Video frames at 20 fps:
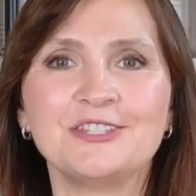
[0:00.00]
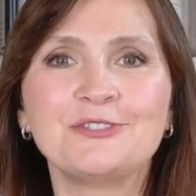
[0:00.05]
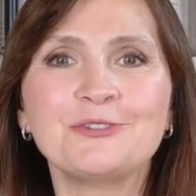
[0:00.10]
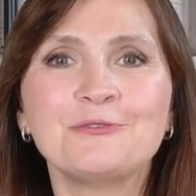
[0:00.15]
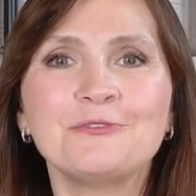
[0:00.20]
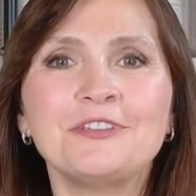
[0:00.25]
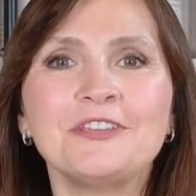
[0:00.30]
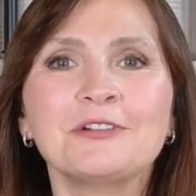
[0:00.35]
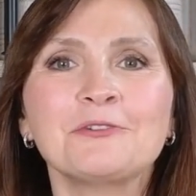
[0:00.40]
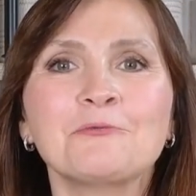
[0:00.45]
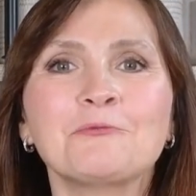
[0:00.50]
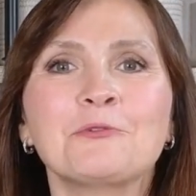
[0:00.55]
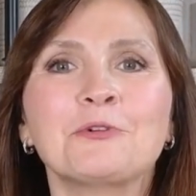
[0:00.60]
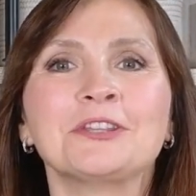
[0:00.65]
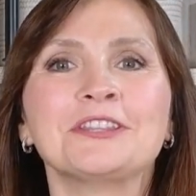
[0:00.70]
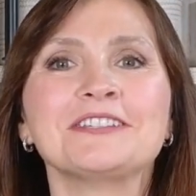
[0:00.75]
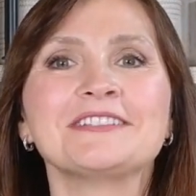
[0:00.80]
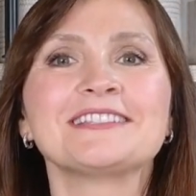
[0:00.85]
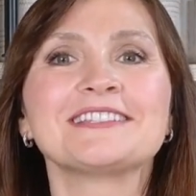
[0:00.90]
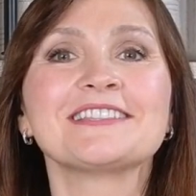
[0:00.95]
to feel
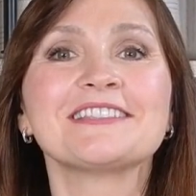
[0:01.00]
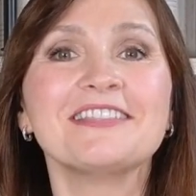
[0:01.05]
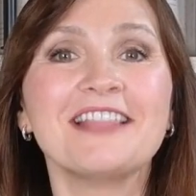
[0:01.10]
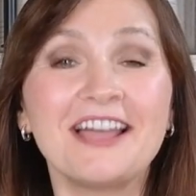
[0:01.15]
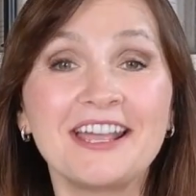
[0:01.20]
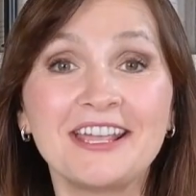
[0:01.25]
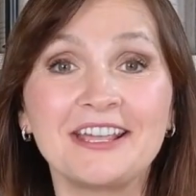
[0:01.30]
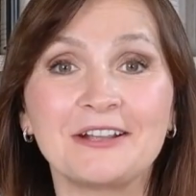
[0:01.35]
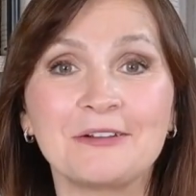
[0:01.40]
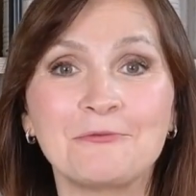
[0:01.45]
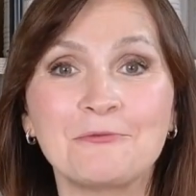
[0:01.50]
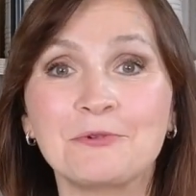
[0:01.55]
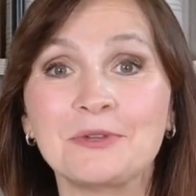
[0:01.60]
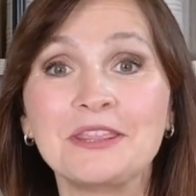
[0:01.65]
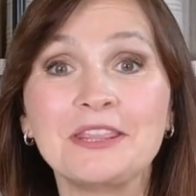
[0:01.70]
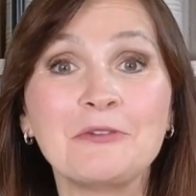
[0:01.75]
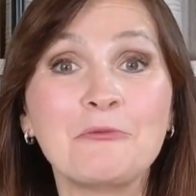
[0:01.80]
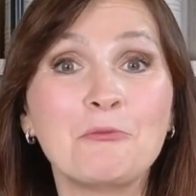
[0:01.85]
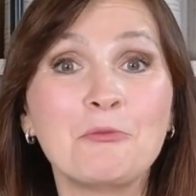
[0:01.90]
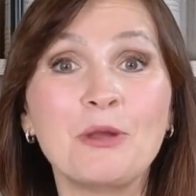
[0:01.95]
what it's like
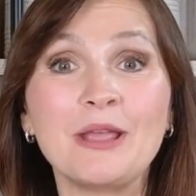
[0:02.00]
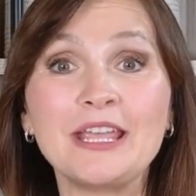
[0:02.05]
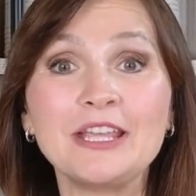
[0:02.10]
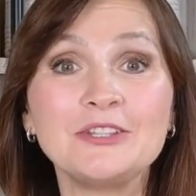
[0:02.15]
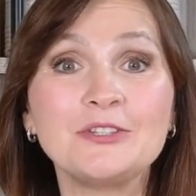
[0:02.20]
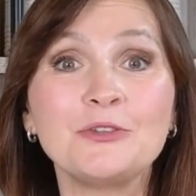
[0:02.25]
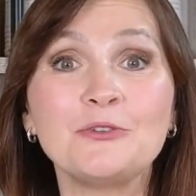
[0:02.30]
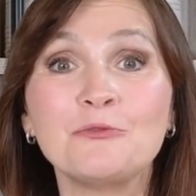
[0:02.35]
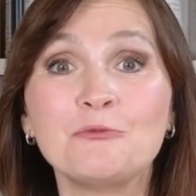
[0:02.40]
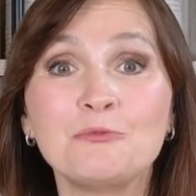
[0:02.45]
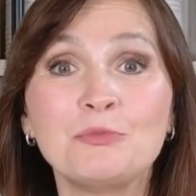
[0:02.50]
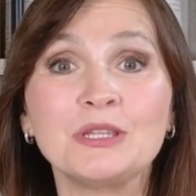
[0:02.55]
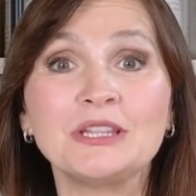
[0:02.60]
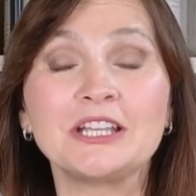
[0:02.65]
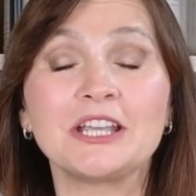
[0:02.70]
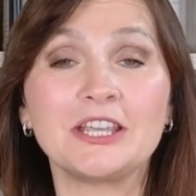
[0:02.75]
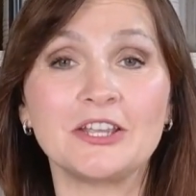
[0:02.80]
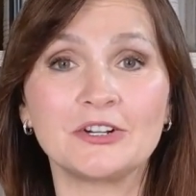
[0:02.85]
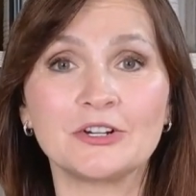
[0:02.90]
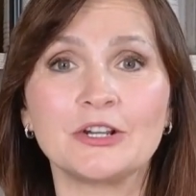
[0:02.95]
when the weight you've
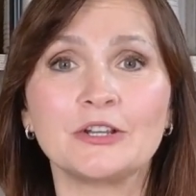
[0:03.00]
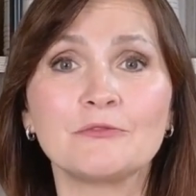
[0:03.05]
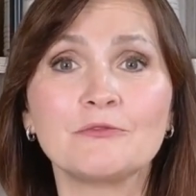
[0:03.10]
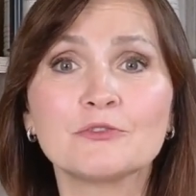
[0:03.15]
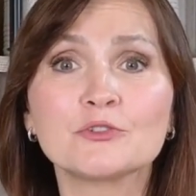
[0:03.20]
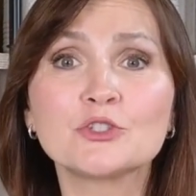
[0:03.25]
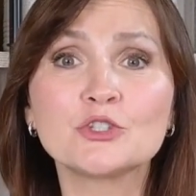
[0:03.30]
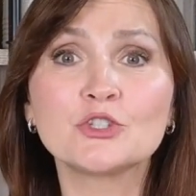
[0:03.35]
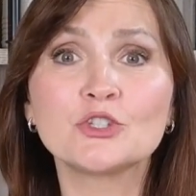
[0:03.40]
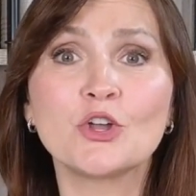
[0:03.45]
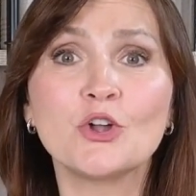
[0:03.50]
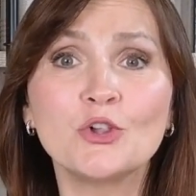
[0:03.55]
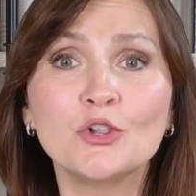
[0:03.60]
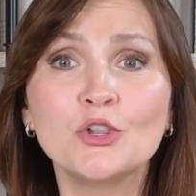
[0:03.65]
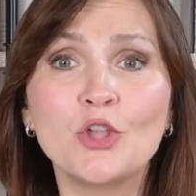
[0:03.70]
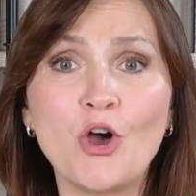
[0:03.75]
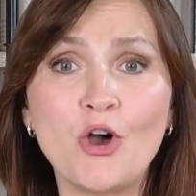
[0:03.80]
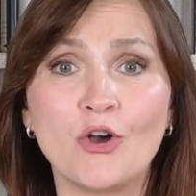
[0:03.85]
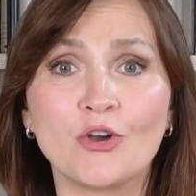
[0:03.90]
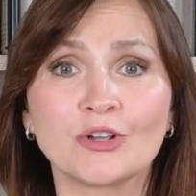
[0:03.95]
been carrying for so
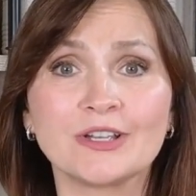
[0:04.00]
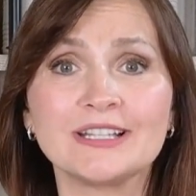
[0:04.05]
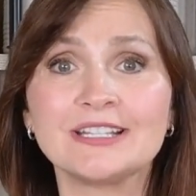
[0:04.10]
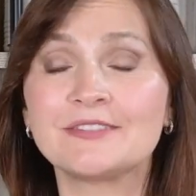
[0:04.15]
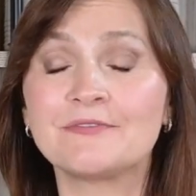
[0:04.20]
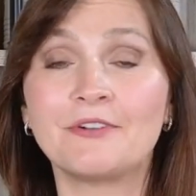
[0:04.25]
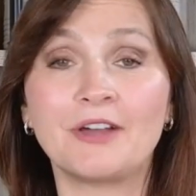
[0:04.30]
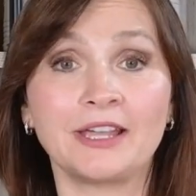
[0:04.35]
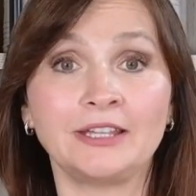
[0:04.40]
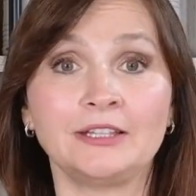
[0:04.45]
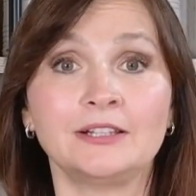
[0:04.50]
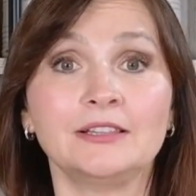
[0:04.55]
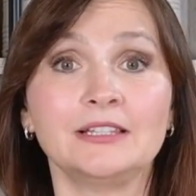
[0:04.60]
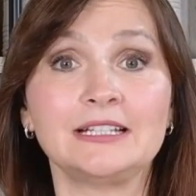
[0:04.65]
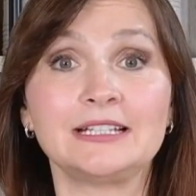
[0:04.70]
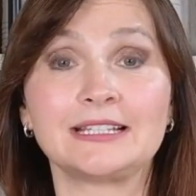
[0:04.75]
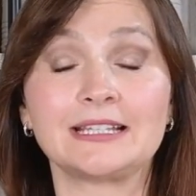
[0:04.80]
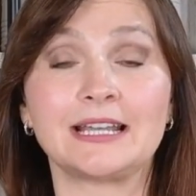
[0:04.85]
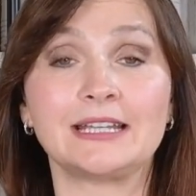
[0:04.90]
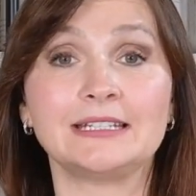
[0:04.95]
long is
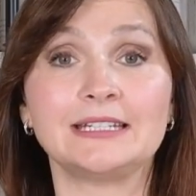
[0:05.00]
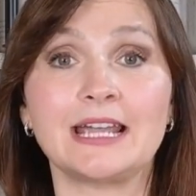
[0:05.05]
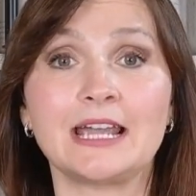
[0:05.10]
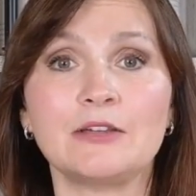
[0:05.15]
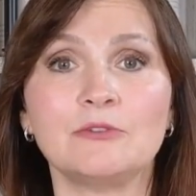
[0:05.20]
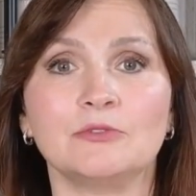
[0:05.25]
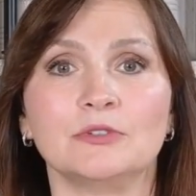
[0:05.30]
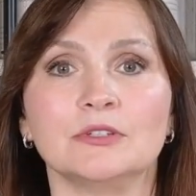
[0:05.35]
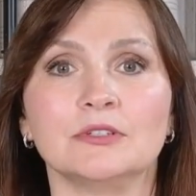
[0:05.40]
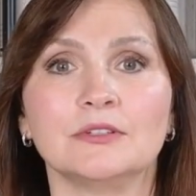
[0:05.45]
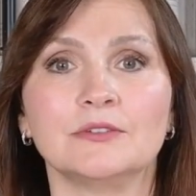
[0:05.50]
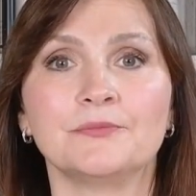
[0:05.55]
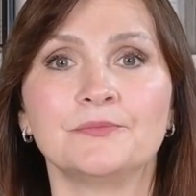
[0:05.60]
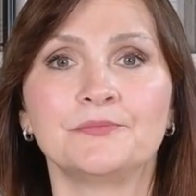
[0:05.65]
finally set down.